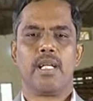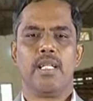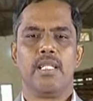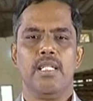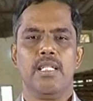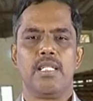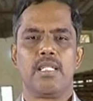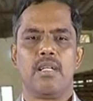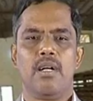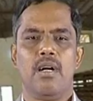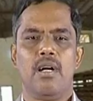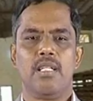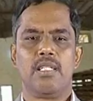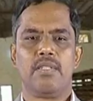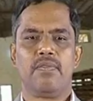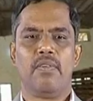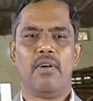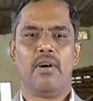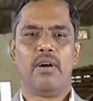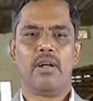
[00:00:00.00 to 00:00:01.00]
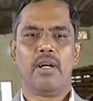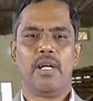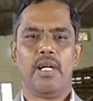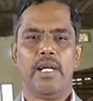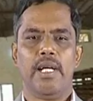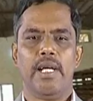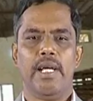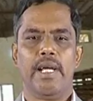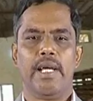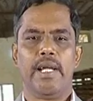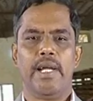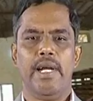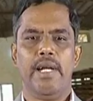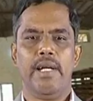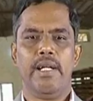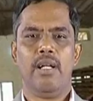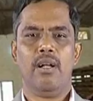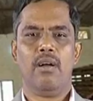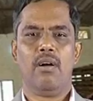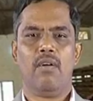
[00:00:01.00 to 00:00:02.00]
This calls for a great
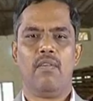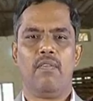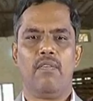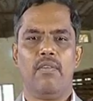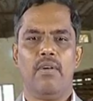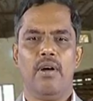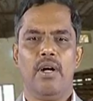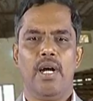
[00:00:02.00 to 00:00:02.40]
deal of